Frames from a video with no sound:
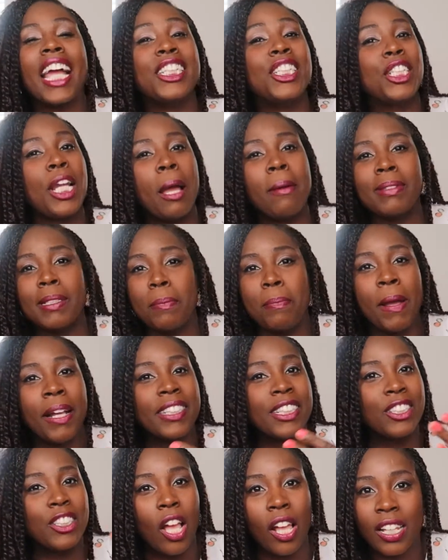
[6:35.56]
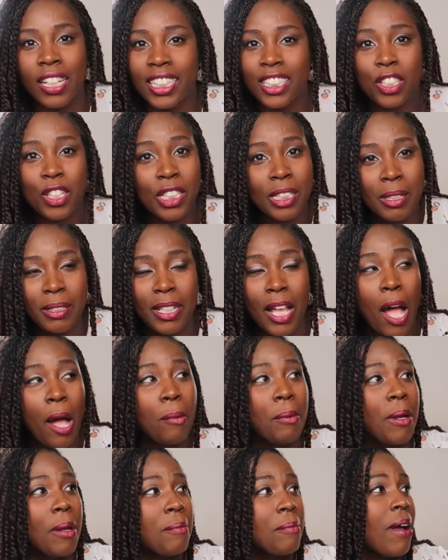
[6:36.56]
I jam to Pentatonix Christmas
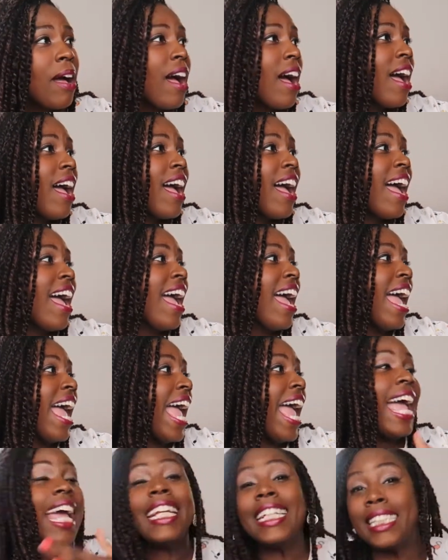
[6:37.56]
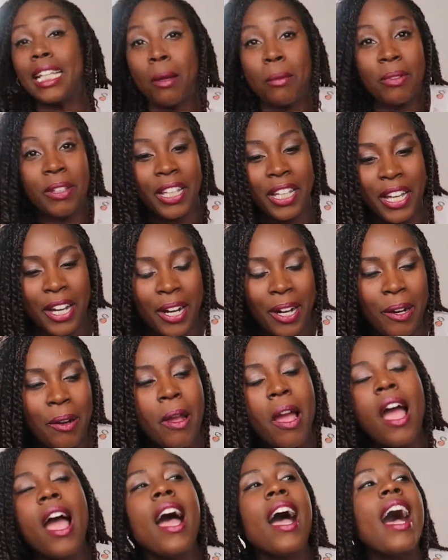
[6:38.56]
album any time of the
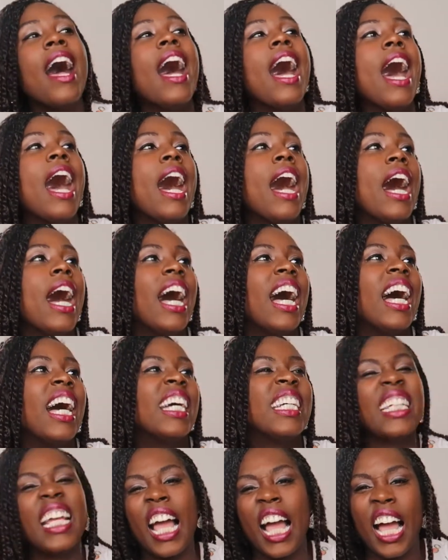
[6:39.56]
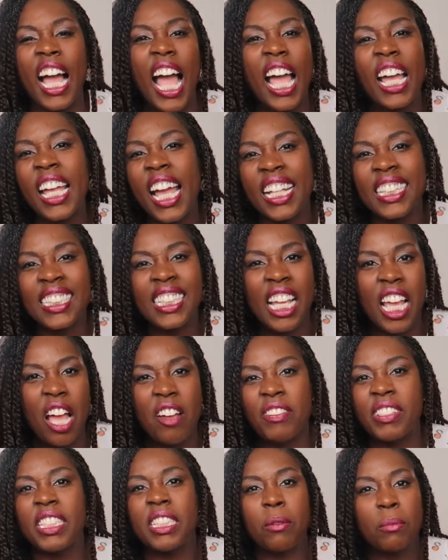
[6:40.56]
year. Uh, yeah, I can't say I
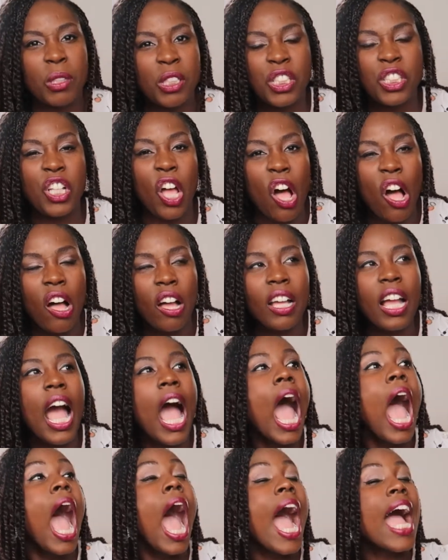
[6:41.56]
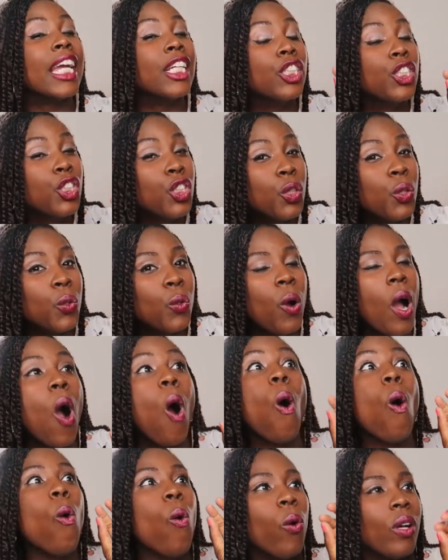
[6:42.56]
have a summer song. I do,
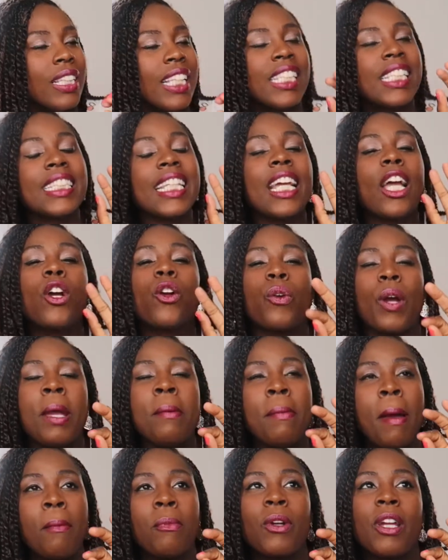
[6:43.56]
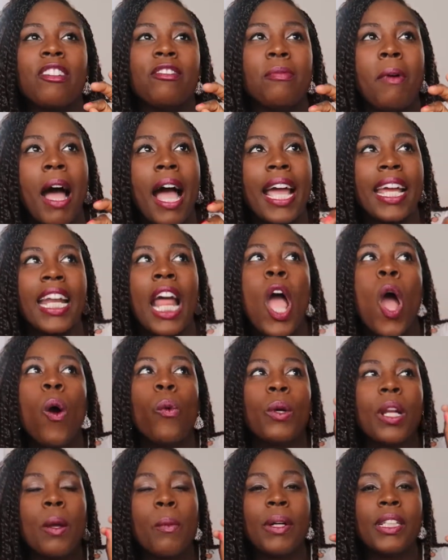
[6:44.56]
oh, this is like a great memory of mine.
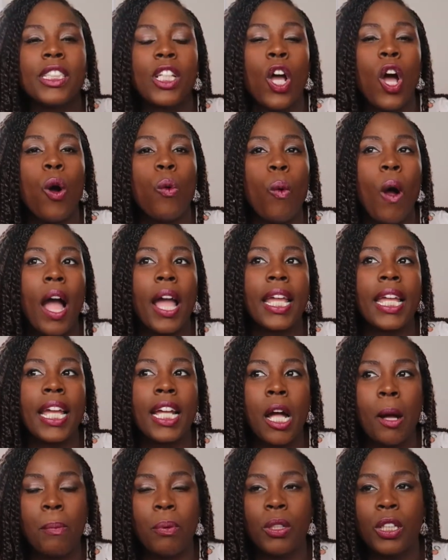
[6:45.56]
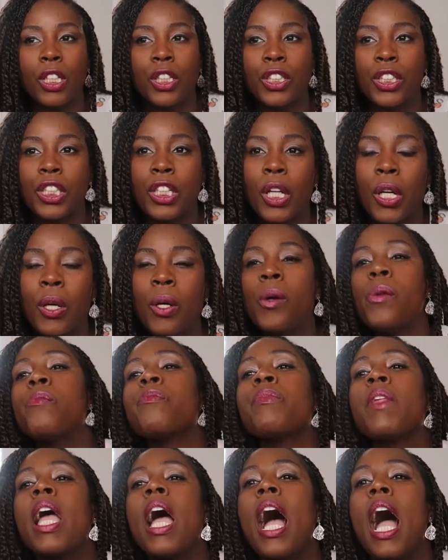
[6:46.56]
When I went to Hawaii a couple years
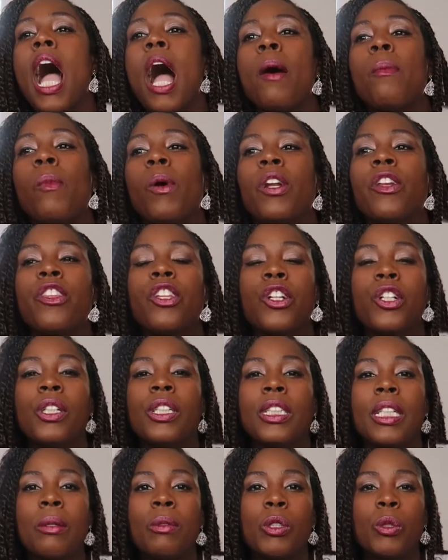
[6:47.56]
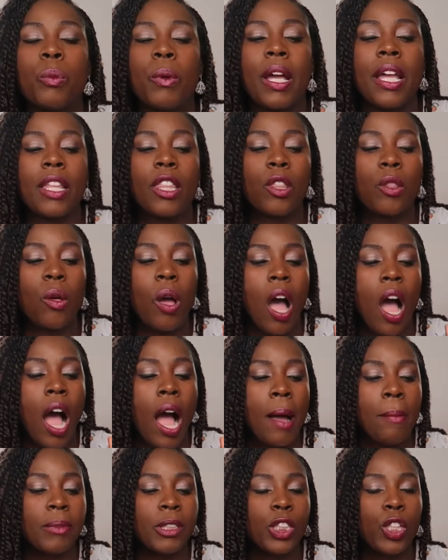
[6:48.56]
ago, um, one of the girls I was with,
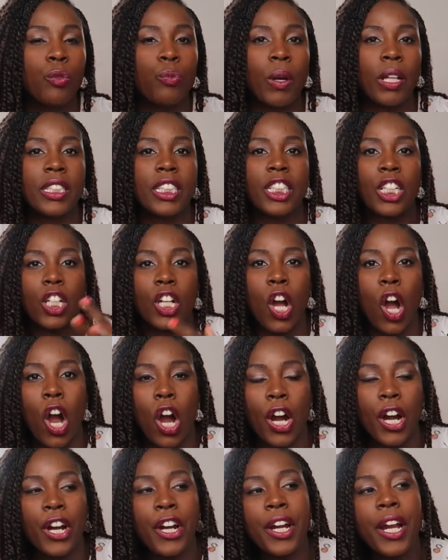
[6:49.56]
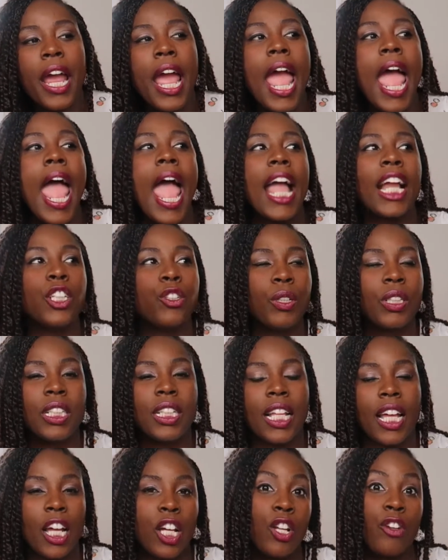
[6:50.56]
um, she rented a car and she
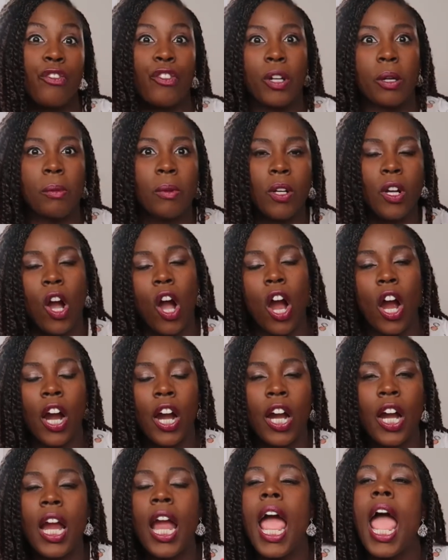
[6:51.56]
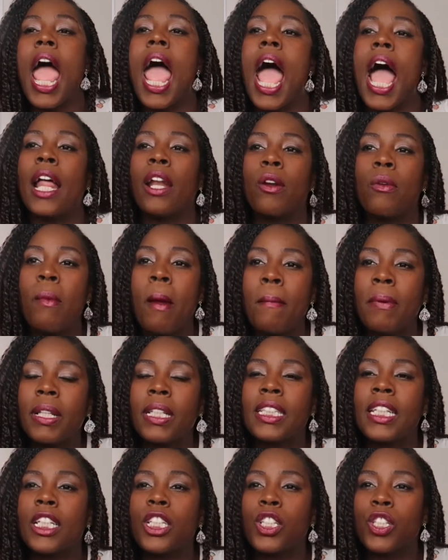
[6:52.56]
rented a convertible car. And I remember
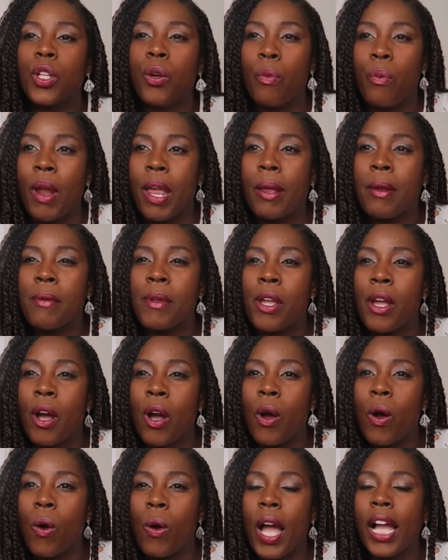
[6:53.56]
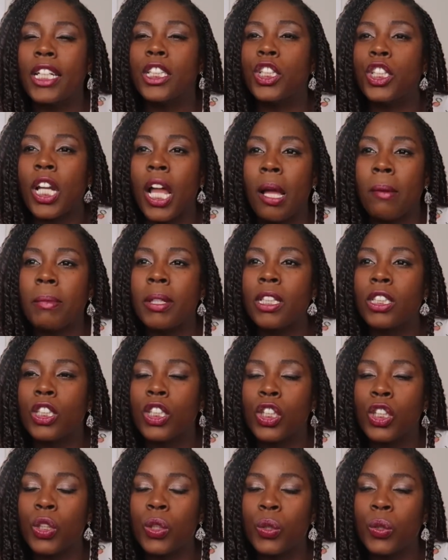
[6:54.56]
listening to the radio and jamming
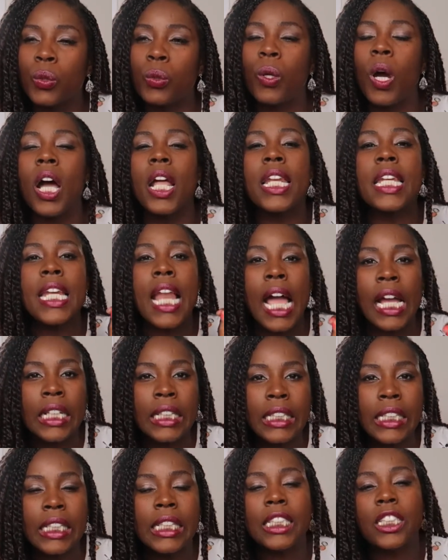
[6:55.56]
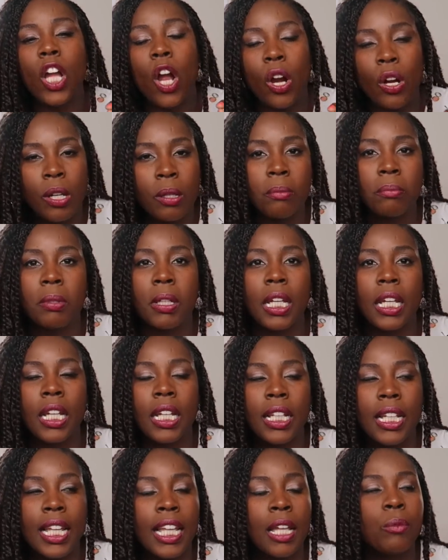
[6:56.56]
to 90s
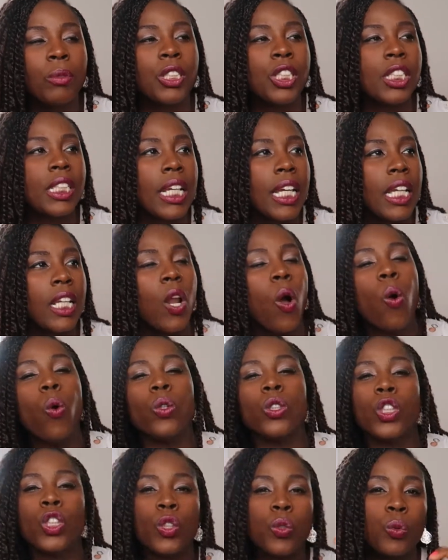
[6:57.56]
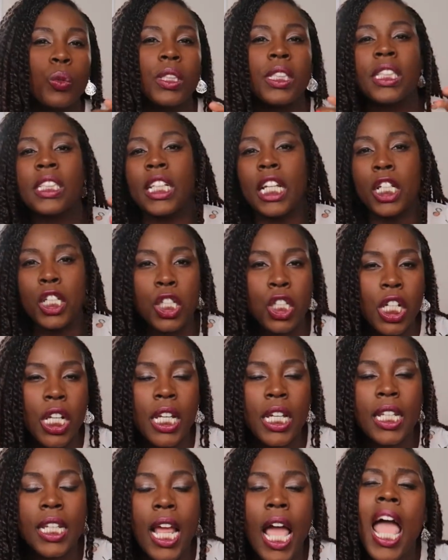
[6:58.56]
R&B. Like it was just like an old school
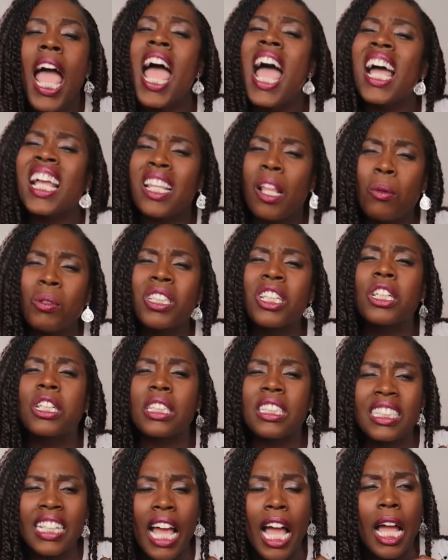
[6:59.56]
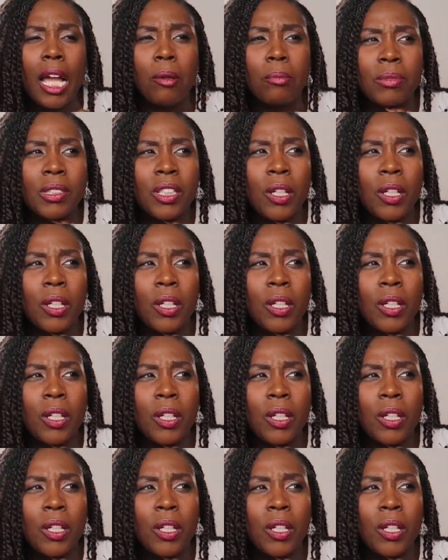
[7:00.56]
station. And that was a good time.